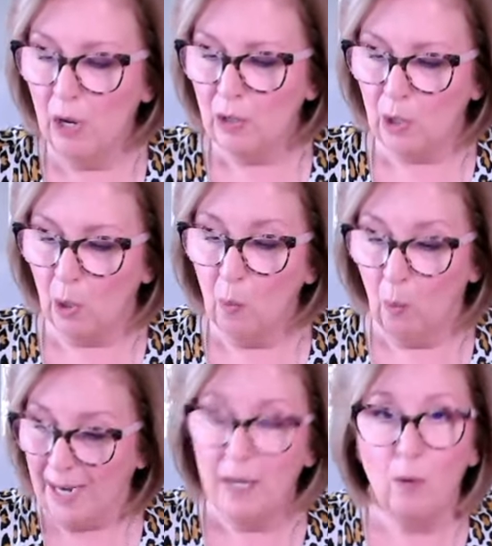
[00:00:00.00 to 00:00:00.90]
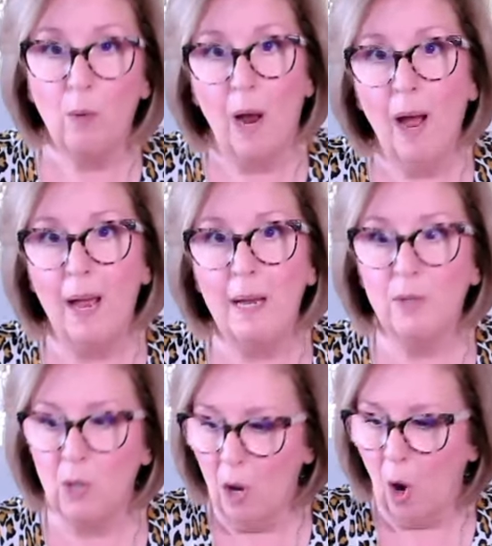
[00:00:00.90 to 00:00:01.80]
So when it
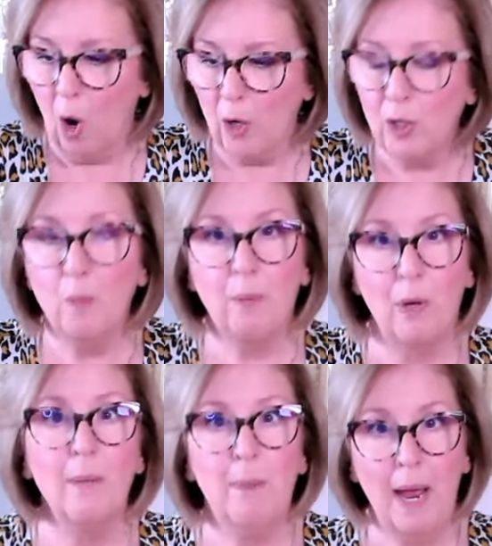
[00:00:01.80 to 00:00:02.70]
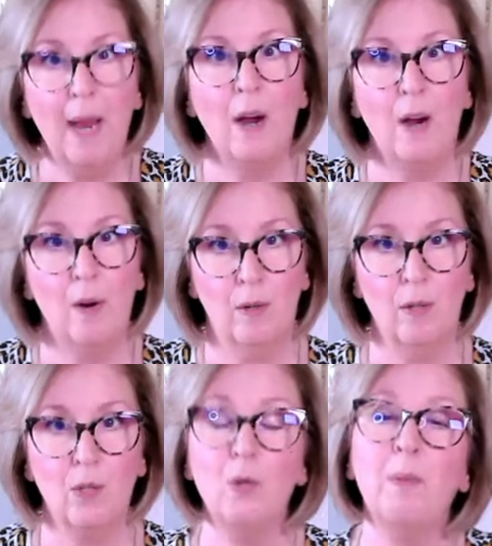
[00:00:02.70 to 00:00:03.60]
arrives, are you prepared
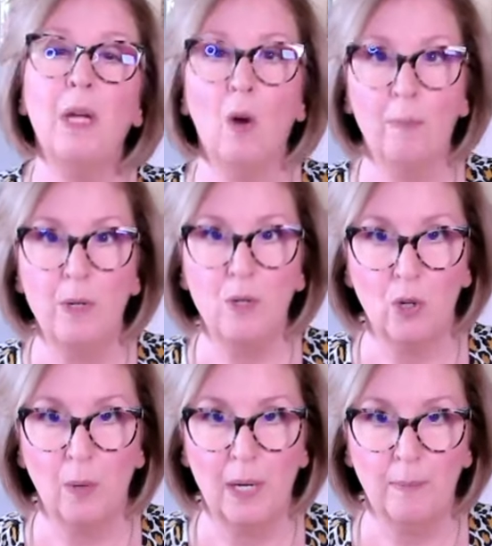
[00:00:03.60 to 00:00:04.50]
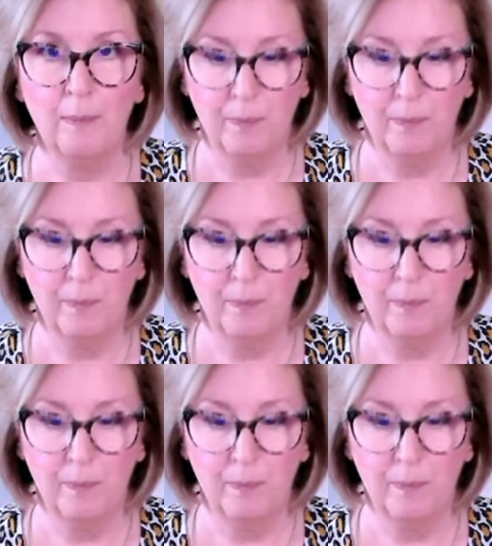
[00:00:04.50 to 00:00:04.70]
to be open to it?